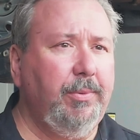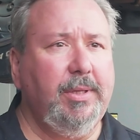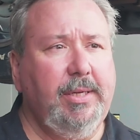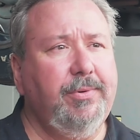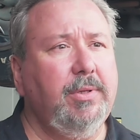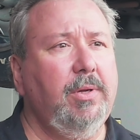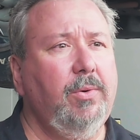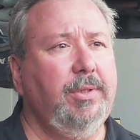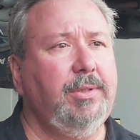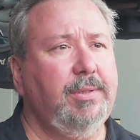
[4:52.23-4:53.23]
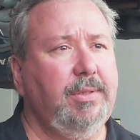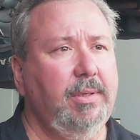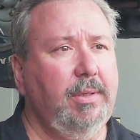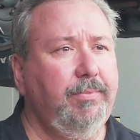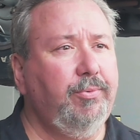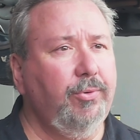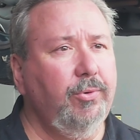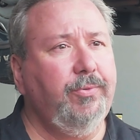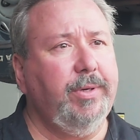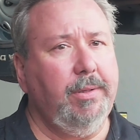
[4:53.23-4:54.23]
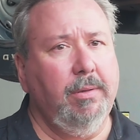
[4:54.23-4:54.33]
would leave it alone and just improve it